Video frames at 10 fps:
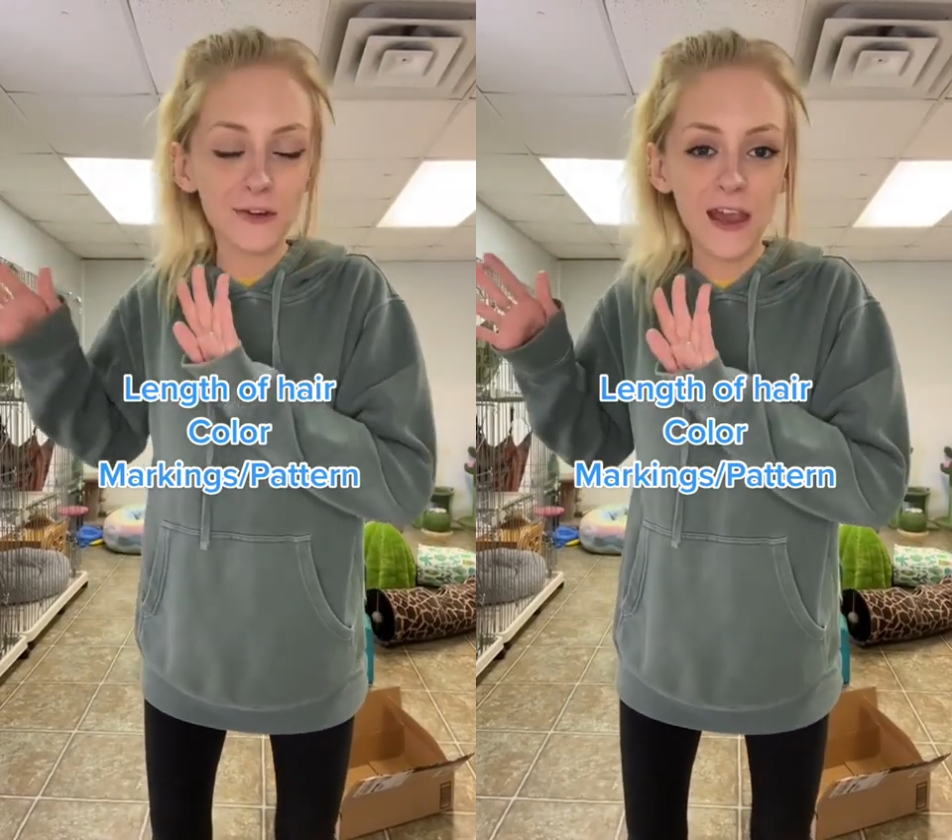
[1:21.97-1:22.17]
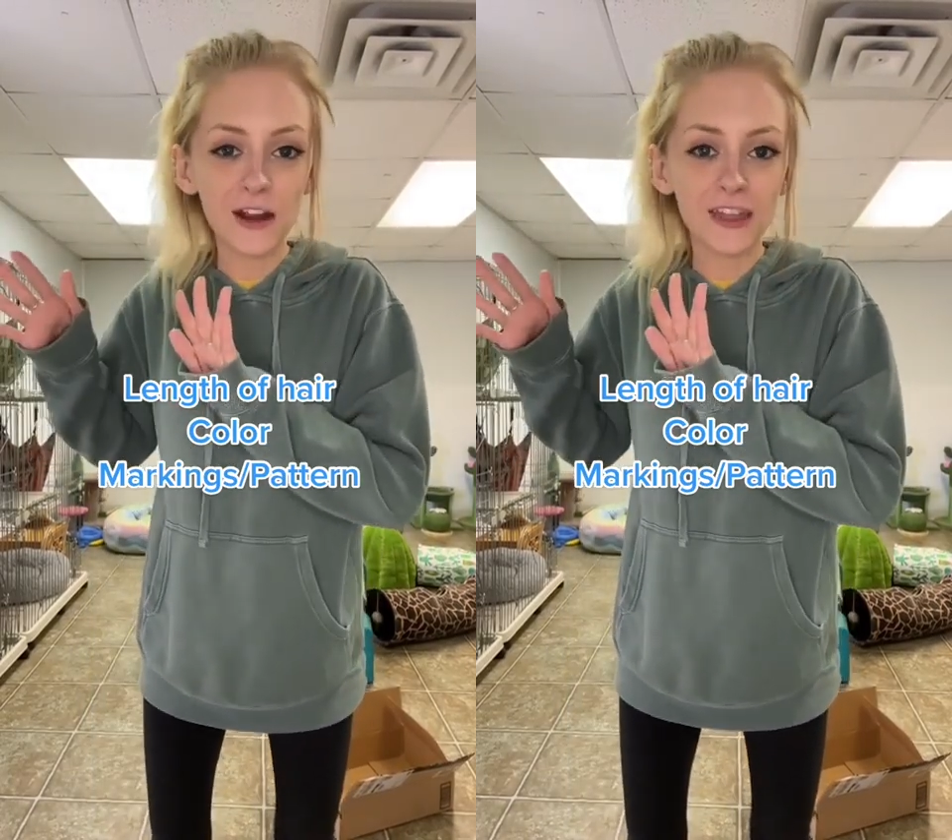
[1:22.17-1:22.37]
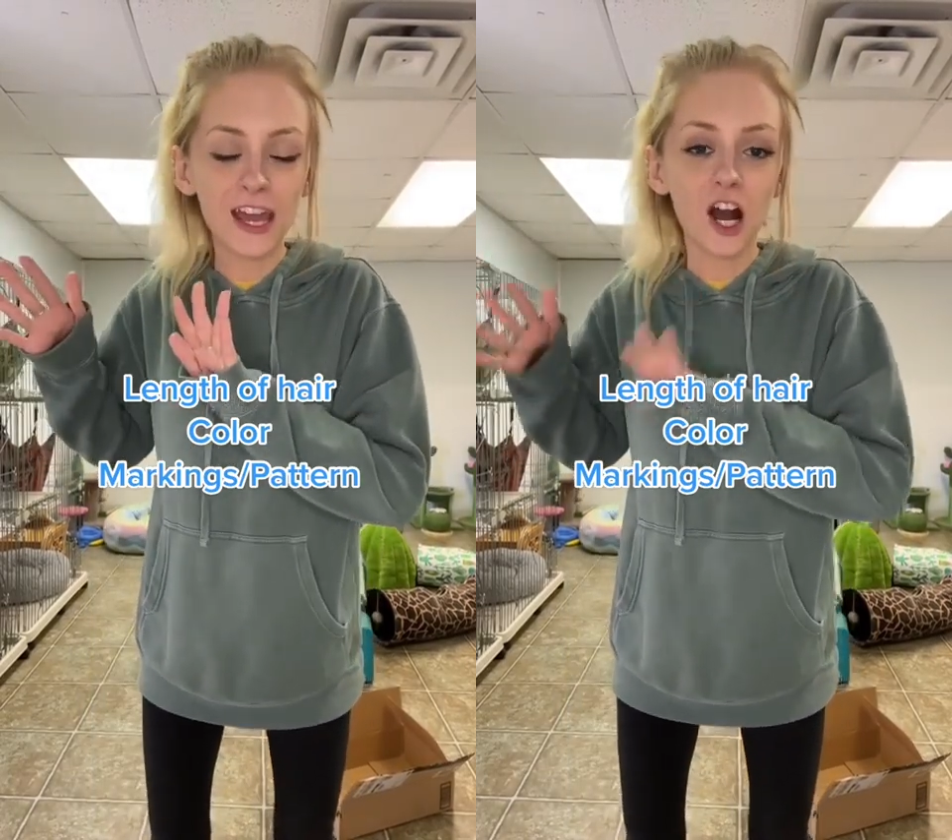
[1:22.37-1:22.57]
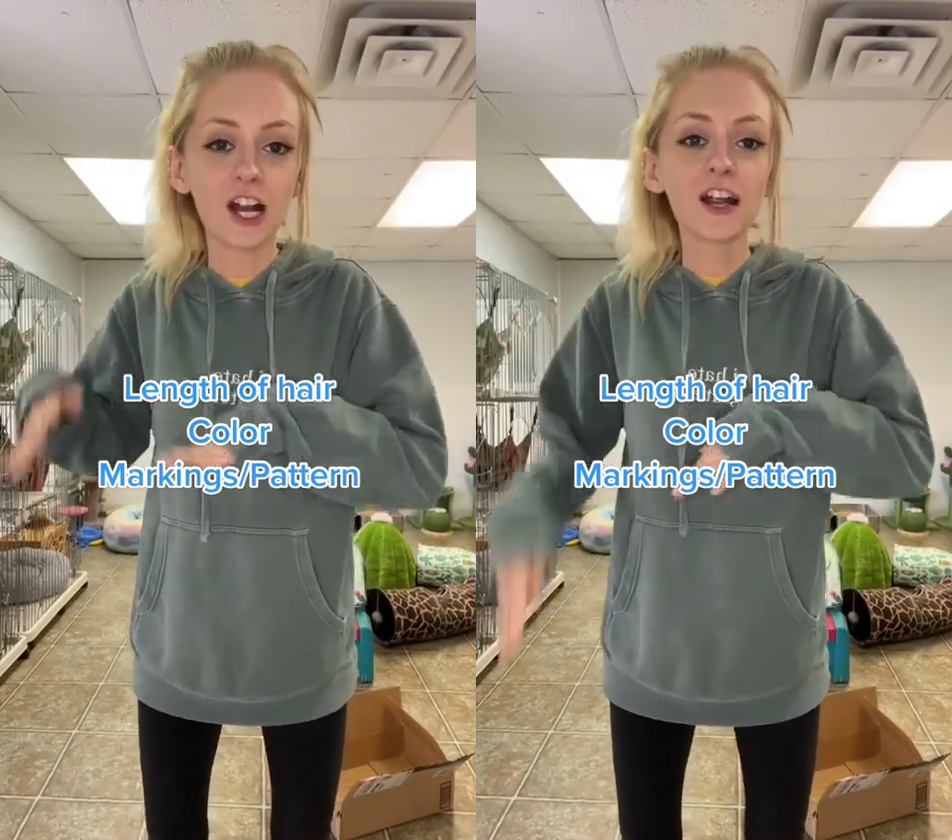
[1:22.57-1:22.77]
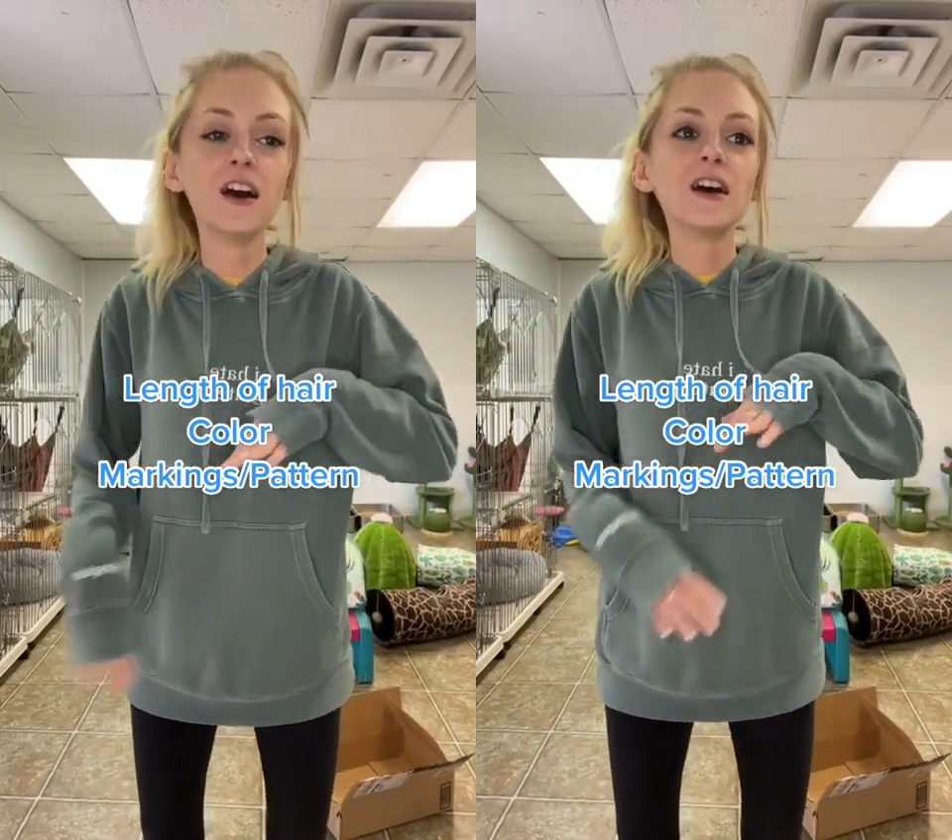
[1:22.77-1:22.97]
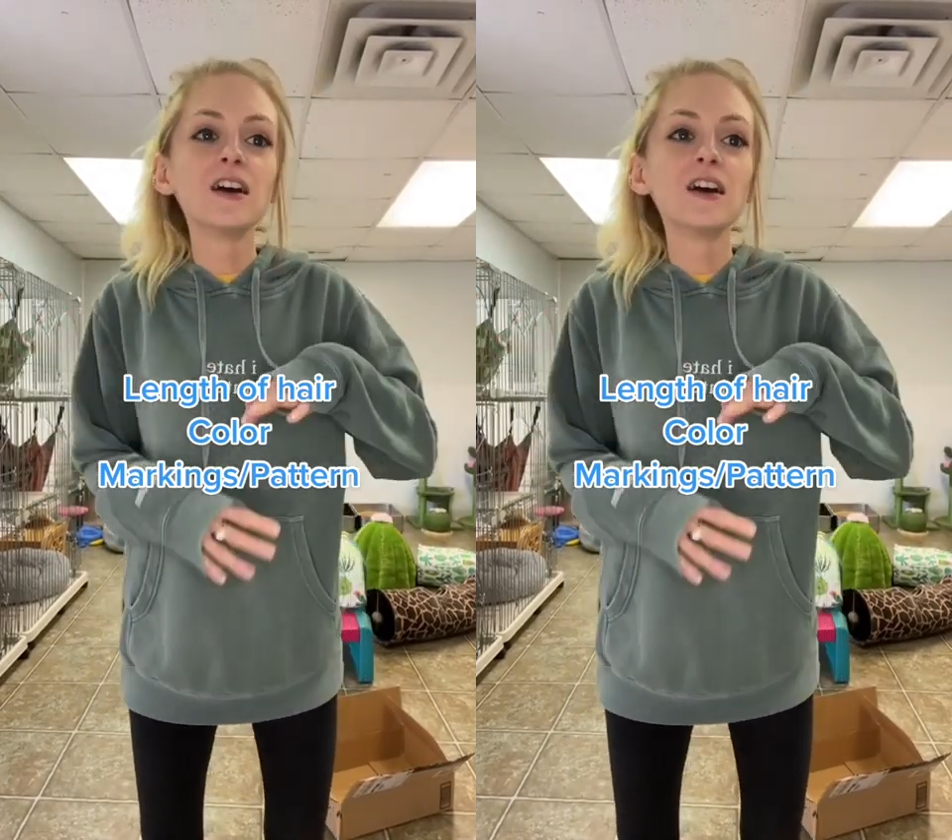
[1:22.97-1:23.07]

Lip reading: of hair they are,